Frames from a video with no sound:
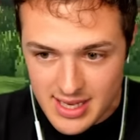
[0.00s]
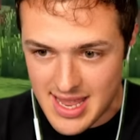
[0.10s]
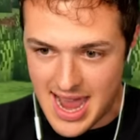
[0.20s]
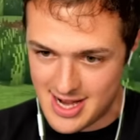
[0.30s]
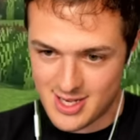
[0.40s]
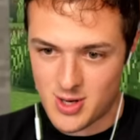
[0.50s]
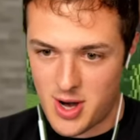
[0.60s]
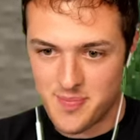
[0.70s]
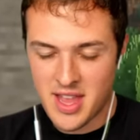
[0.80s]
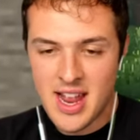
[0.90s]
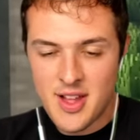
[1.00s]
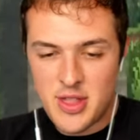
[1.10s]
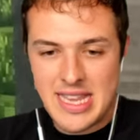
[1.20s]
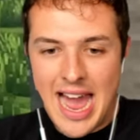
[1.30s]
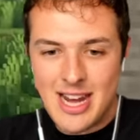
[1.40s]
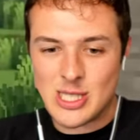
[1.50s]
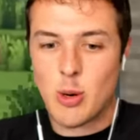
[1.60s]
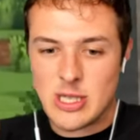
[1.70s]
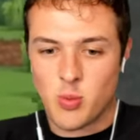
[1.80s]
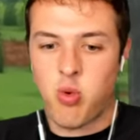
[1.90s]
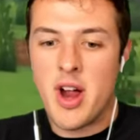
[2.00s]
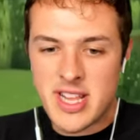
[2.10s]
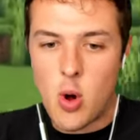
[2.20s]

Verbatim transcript: the dinosaur. The dinosaur is running